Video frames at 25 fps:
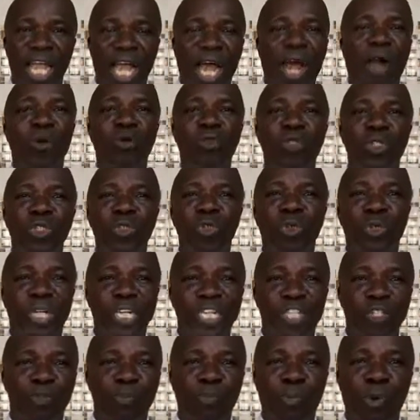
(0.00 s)
How do you
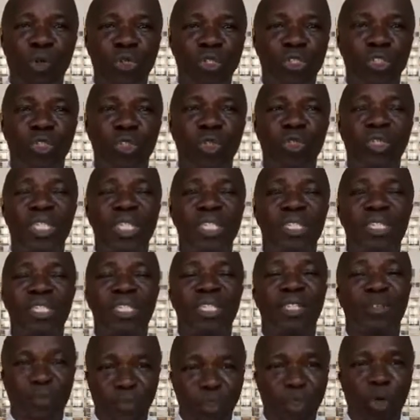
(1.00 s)
respond to these
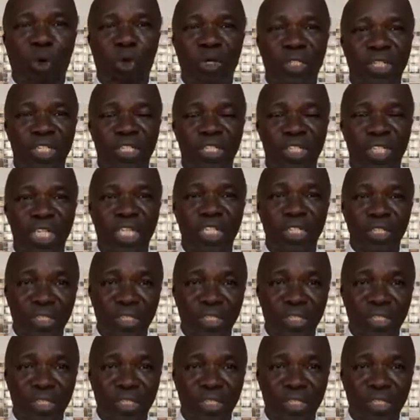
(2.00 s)
difficulties?